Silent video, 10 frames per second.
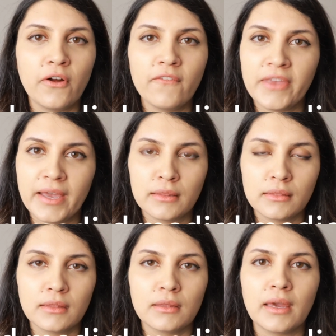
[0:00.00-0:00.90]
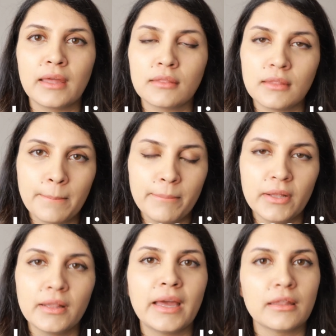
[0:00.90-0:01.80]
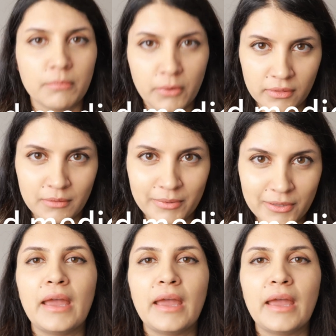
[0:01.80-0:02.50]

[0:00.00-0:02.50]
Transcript: of the answer as simple as possible.